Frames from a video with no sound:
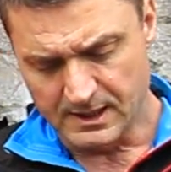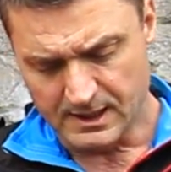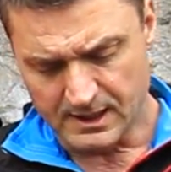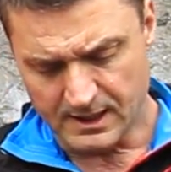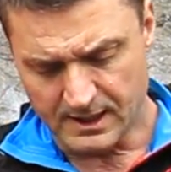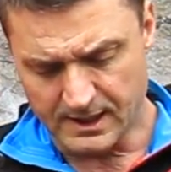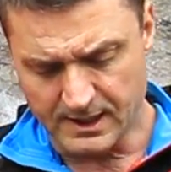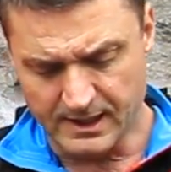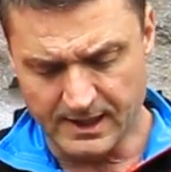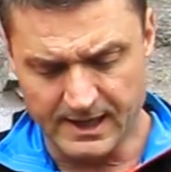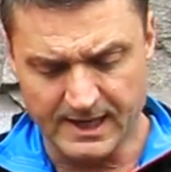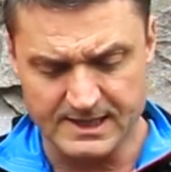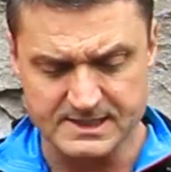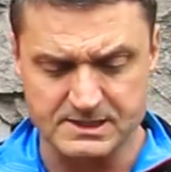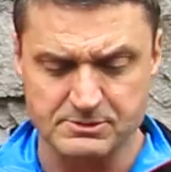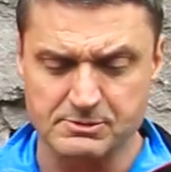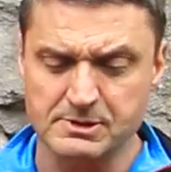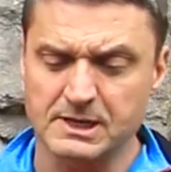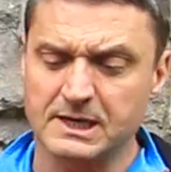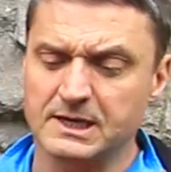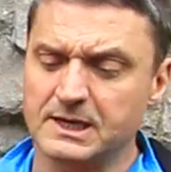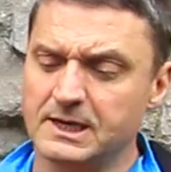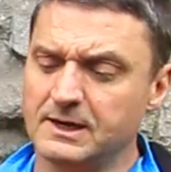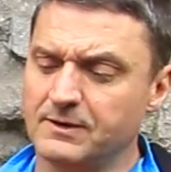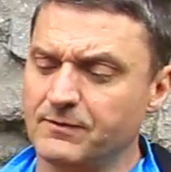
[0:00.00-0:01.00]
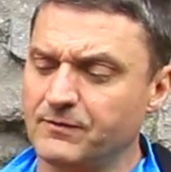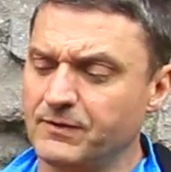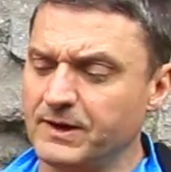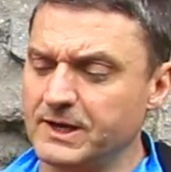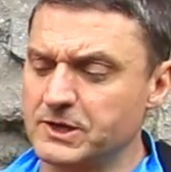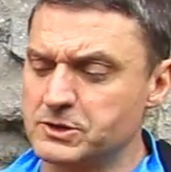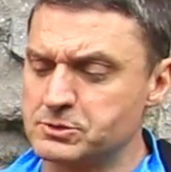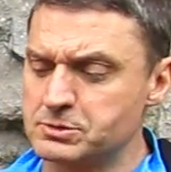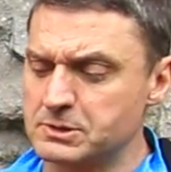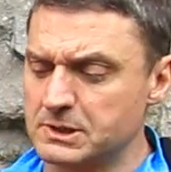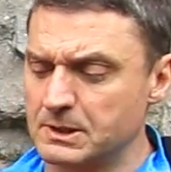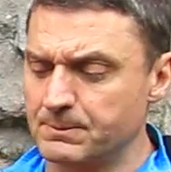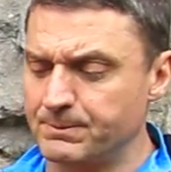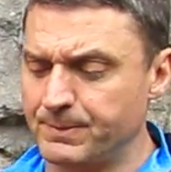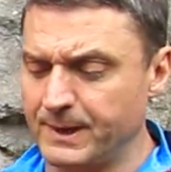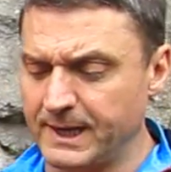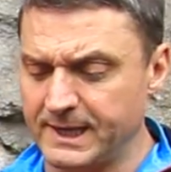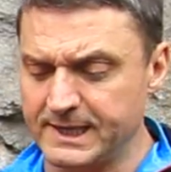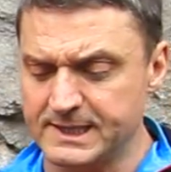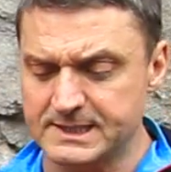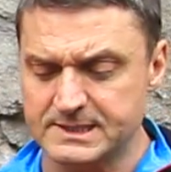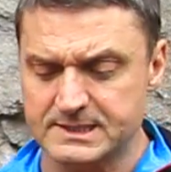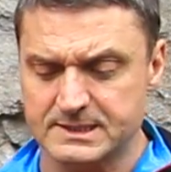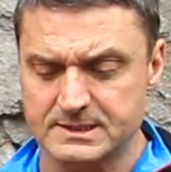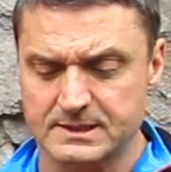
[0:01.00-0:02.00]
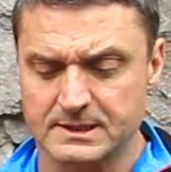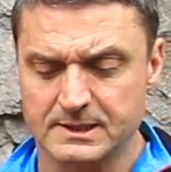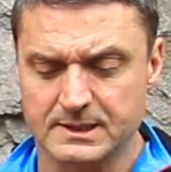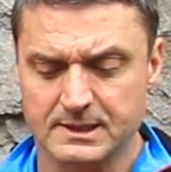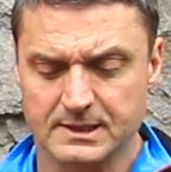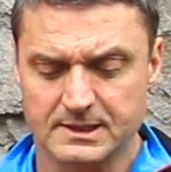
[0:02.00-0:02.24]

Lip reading: It has a really neat feature at the base,